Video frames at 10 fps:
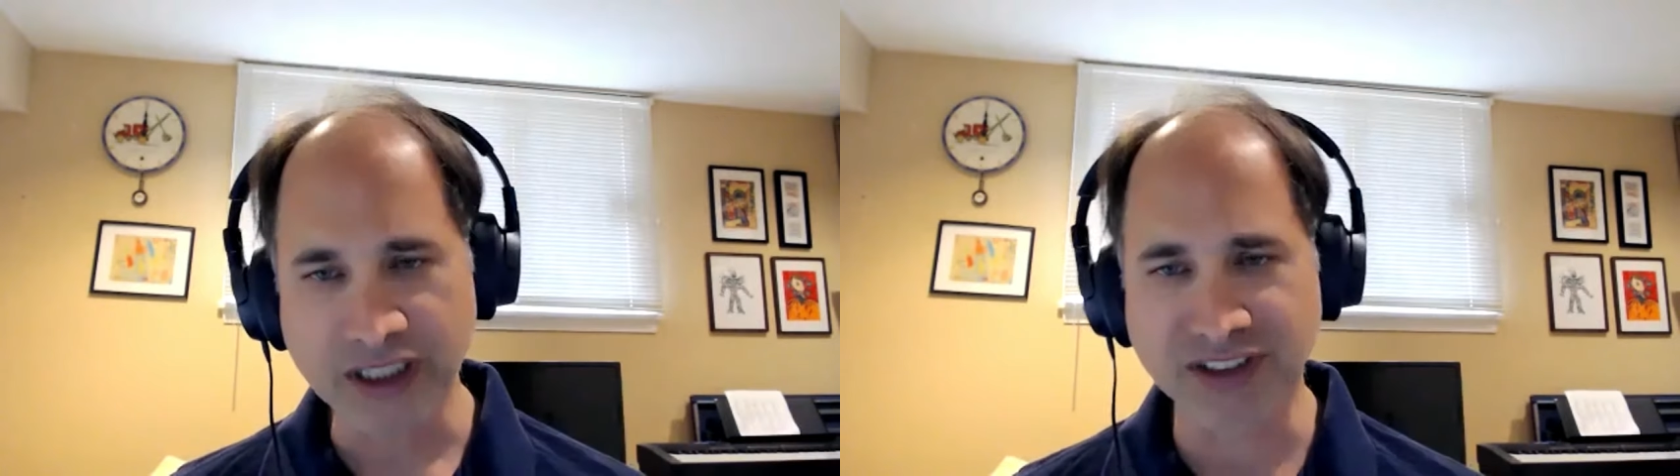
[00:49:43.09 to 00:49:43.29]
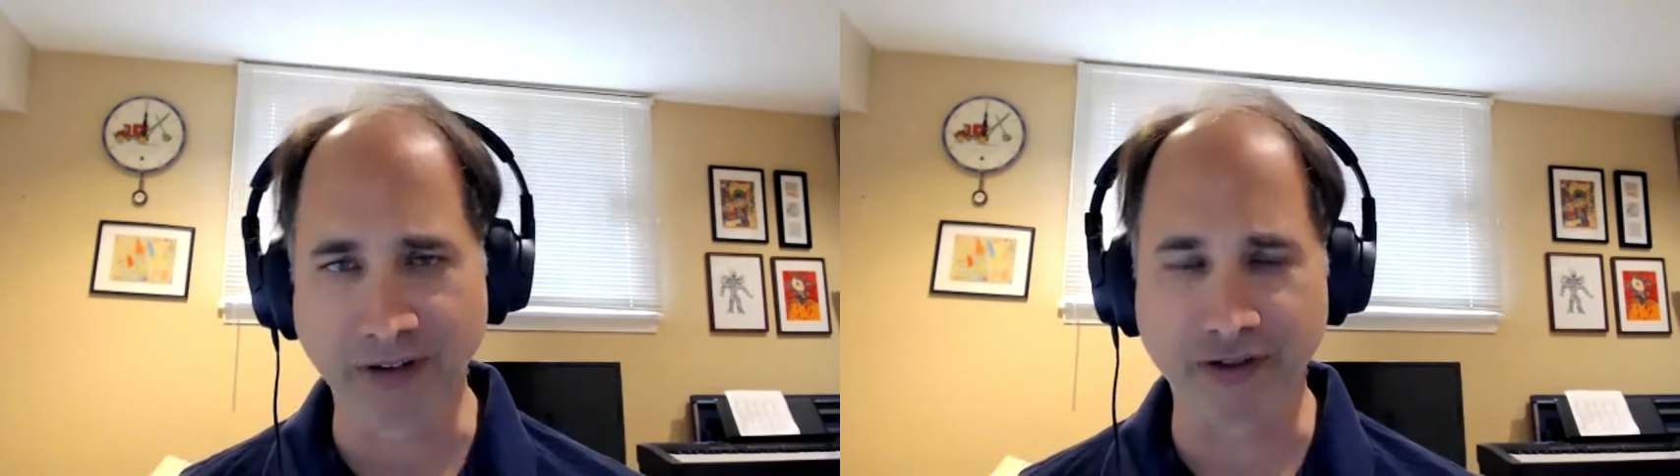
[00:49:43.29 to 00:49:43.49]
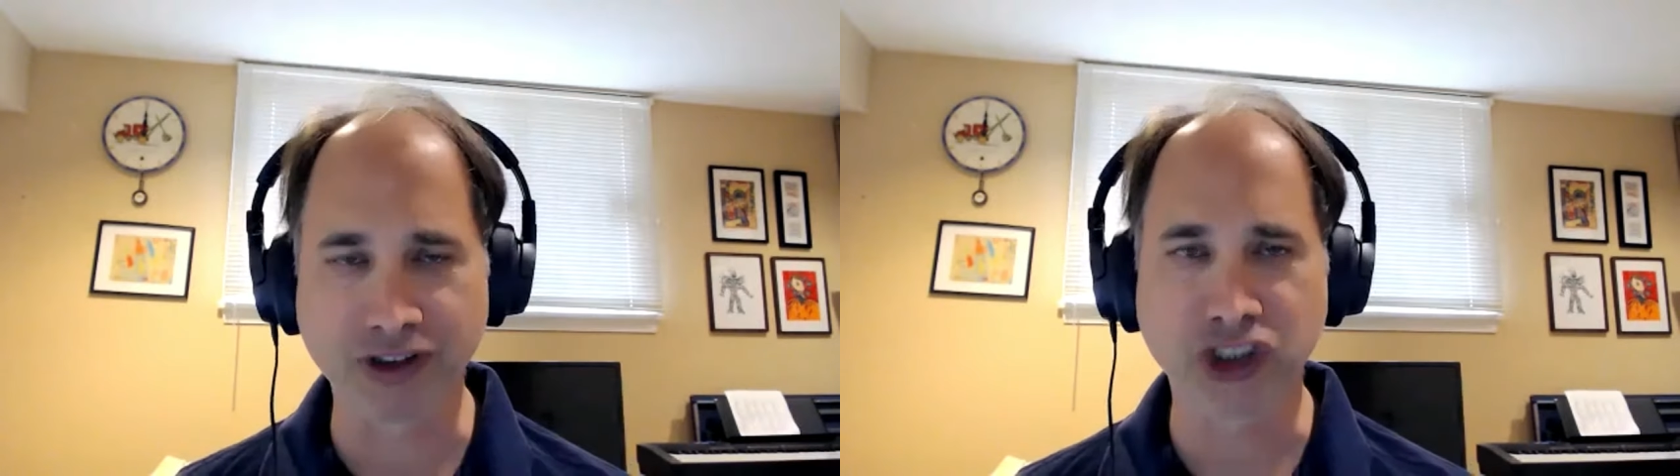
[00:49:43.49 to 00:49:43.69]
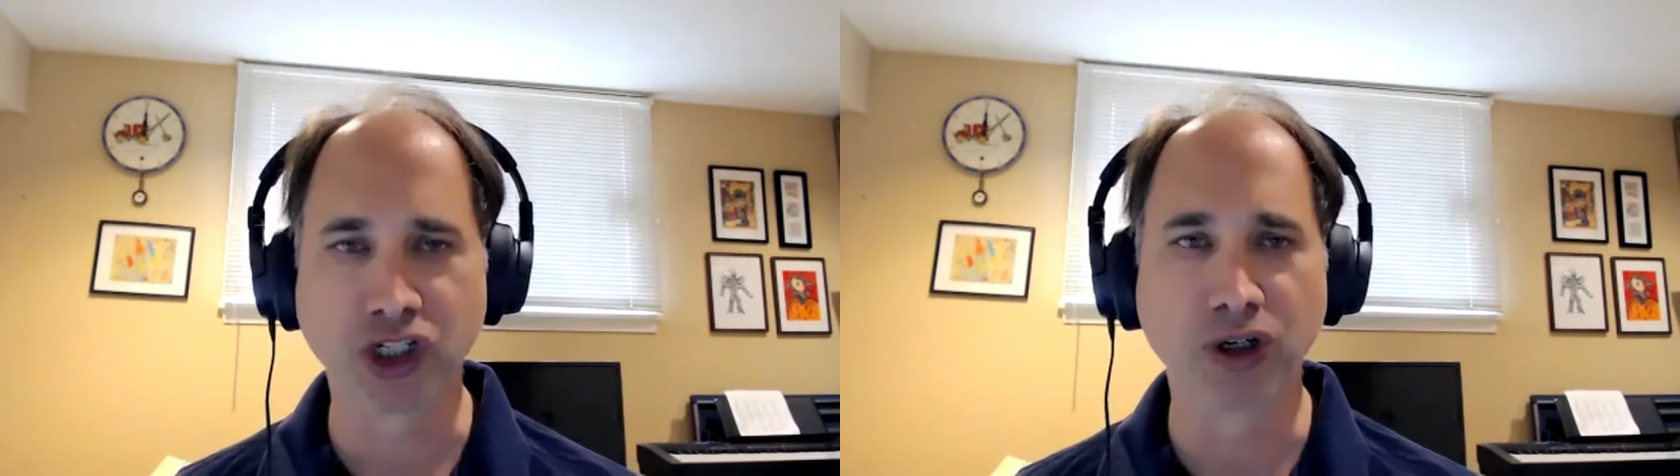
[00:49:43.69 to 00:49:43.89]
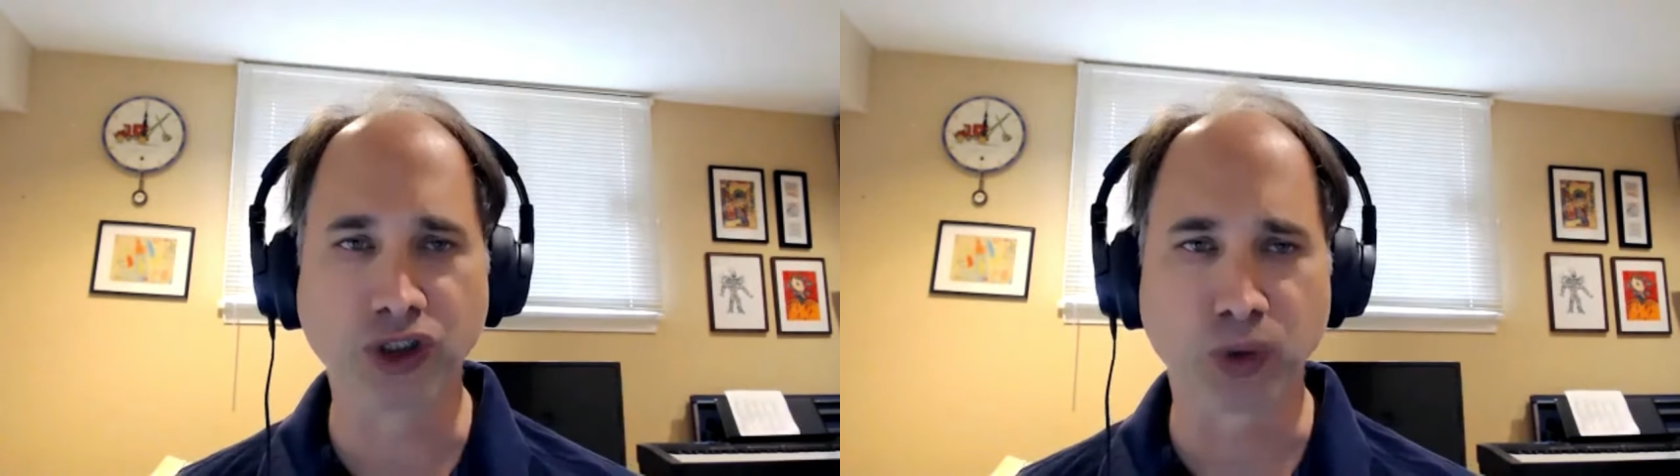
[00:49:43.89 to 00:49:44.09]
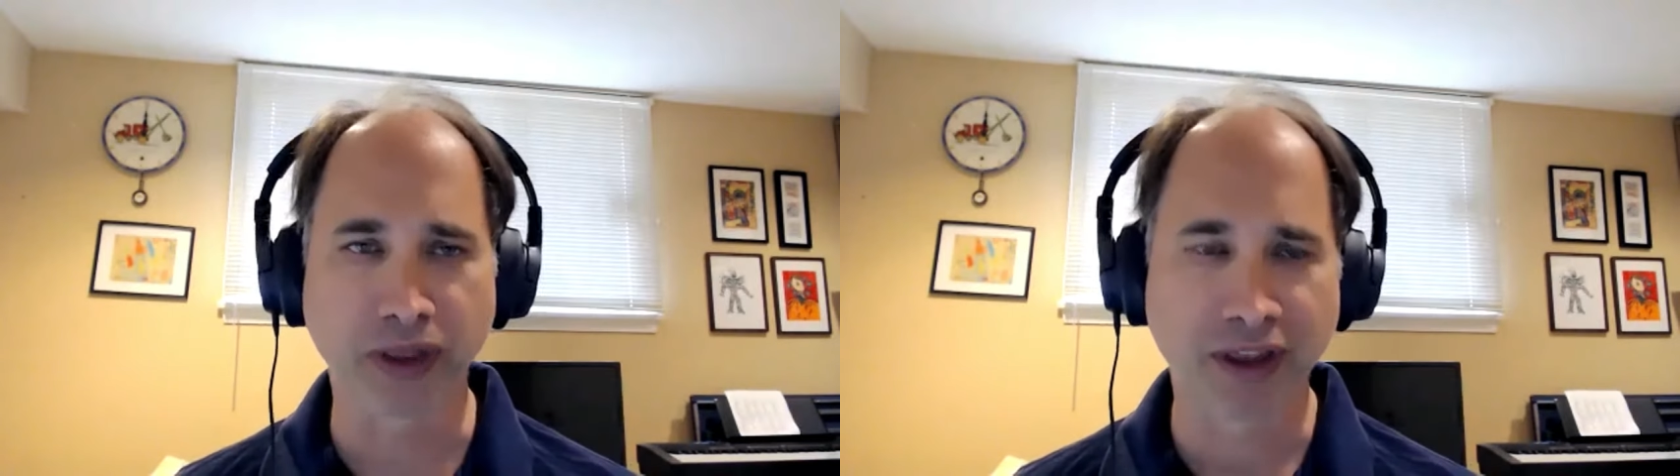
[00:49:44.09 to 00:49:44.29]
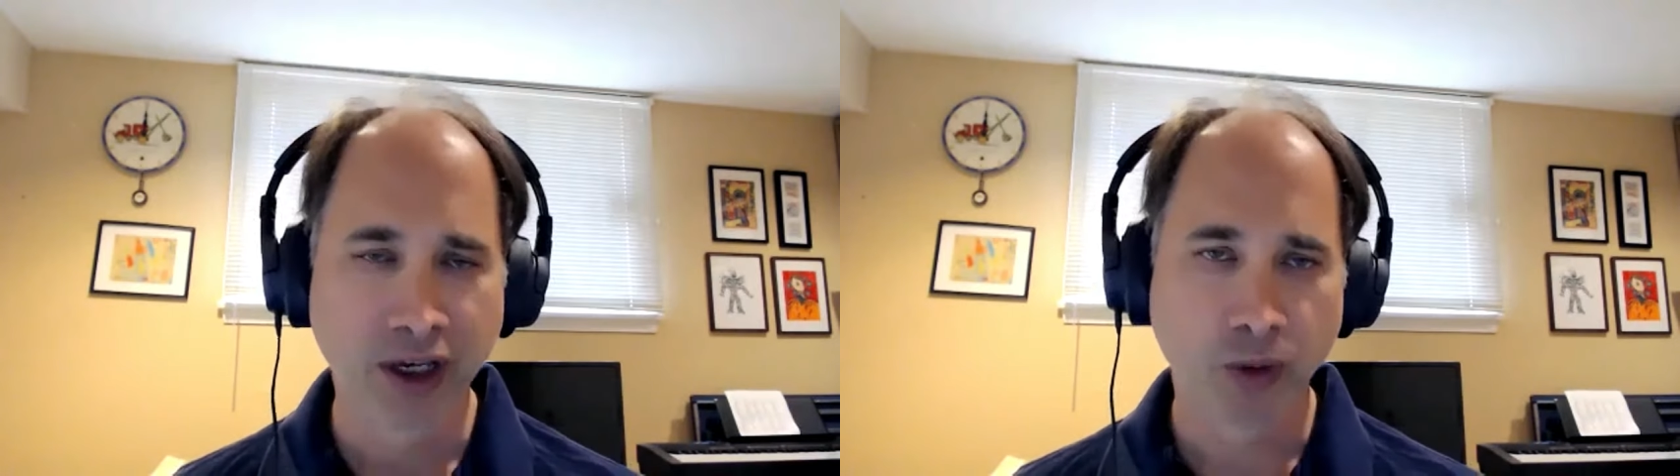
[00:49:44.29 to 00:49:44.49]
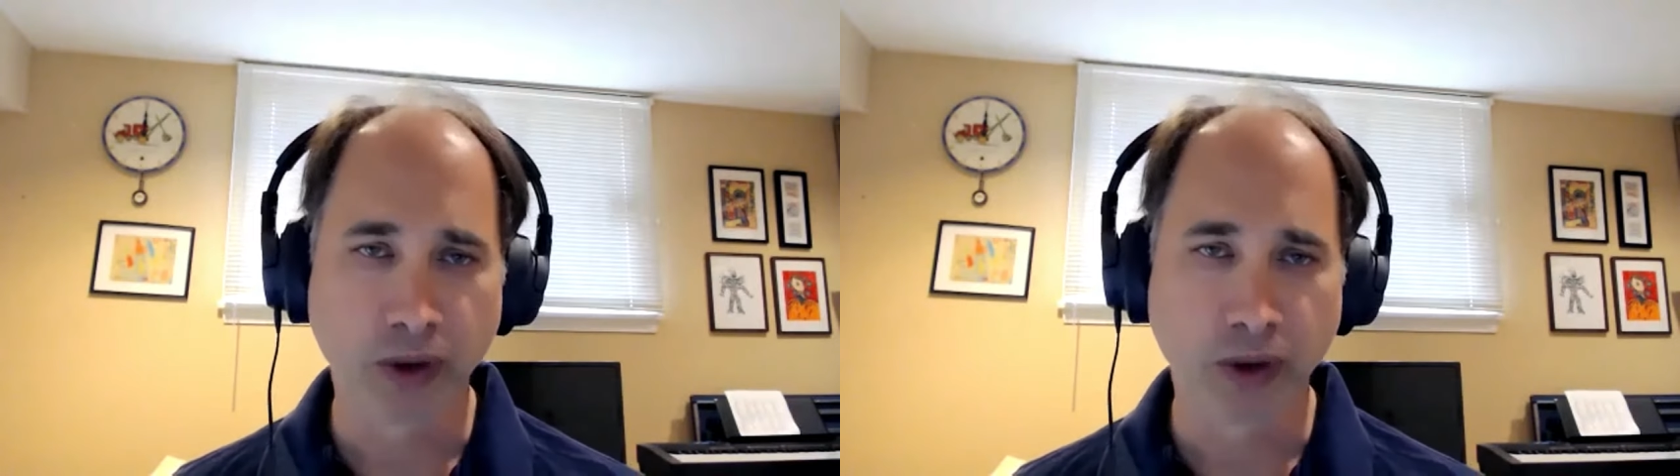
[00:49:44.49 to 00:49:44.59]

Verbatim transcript: several shows with